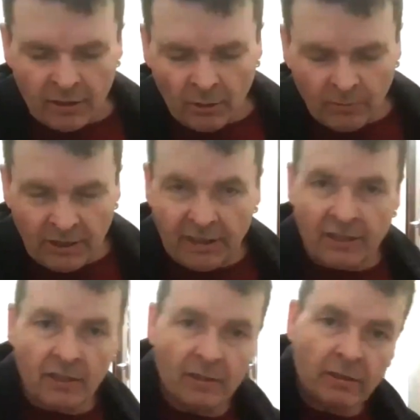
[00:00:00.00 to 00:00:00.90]
You'll need
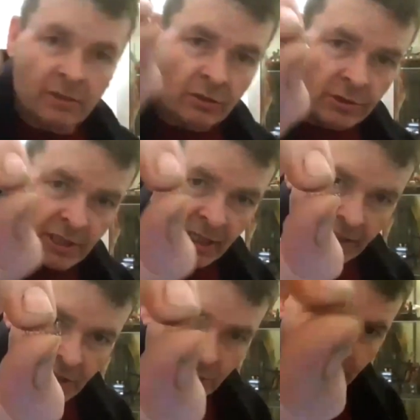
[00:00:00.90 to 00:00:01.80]
your
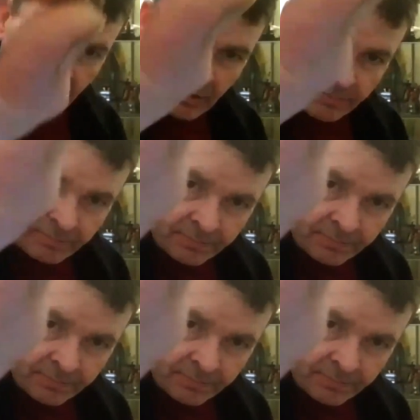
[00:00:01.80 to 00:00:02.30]
tiny spring